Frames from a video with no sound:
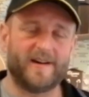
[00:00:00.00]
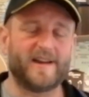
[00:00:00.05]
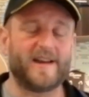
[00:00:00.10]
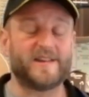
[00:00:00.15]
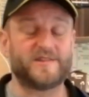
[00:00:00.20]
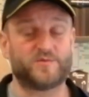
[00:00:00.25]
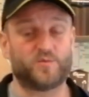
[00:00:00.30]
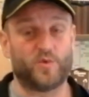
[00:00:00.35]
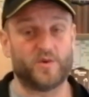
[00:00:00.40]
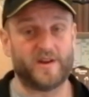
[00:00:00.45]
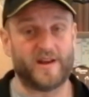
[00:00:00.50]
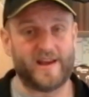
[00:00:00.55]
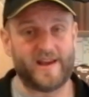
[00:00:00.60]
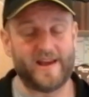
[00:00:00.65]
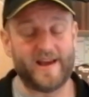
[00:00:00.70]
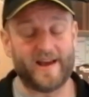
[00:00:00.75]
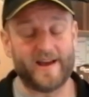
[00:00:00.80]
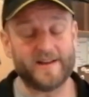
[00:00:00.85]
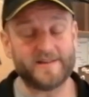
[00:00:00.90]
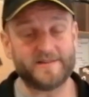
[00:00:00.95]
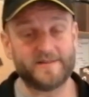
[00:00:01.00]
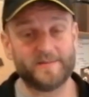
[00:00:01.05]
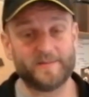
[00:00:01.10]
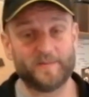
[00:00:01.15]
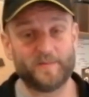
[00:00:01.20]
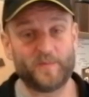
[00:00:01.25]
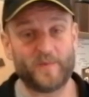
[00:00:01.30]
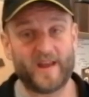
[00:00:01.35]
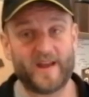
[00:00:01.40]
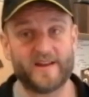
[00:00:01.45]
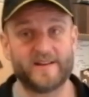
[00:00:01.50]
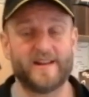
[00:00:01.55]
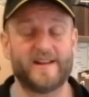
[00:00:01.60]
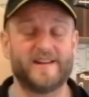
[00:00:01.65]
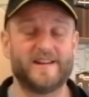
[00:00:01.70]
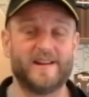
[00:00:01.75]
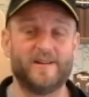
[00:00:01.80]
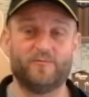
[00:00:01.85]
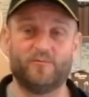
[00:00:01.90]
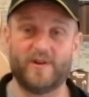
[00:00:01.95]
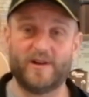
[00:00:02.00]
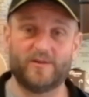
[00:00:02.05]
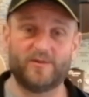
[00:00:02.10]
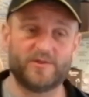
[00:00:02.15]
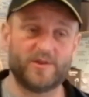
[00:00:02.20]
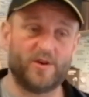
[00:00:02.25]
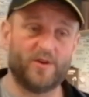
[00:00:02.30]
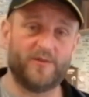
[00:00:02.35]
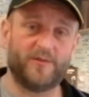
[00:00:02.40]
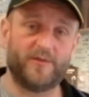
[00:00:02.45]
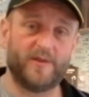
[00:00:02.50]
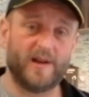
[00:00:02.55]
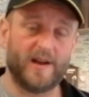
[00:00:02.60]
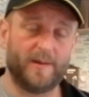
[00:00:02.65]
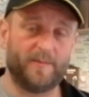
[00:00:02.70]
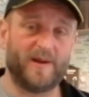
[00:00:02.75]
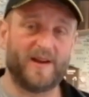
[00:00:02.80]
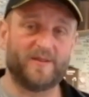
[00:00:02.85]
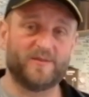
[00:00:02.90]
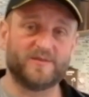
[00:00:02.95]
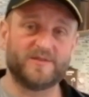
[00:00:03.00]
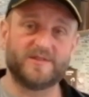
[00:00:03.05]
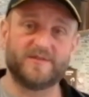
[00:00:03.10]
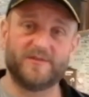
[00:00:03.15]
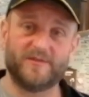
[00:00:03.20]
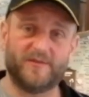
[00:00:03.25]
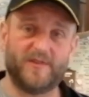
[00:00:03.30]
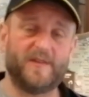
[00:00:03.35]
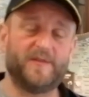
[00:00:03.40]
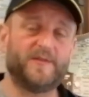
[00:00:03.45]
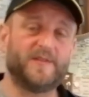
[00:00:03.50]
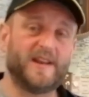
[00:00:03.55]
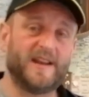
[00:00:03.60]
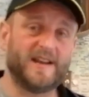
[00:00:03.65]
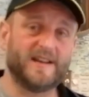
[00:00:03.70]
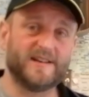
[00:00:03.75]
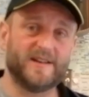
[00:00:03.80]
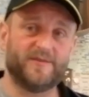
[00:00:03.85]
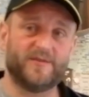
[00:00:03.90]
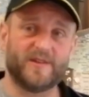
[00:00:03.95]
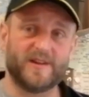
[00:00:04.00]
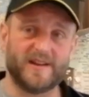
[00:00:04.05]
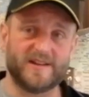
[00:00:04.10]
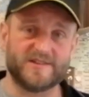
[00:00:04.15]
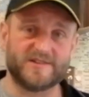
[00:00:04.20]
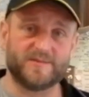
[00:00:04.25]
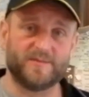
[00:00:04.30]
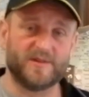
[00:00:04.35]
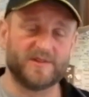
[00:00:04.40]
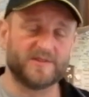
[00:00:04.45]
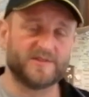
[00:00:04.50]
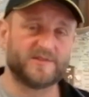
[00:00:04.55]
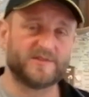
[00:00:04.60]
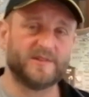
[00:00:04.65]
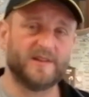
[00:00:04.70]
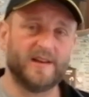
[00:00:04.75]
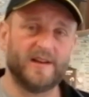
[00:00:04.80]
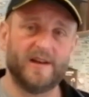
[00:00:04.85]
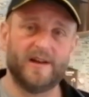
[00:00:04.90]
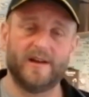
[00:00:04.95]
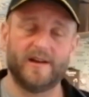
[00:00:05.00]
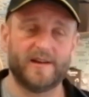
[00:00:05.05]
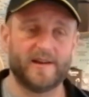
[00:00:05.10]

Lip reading: I asked what he had, and then he reeled off about 15 different instruments.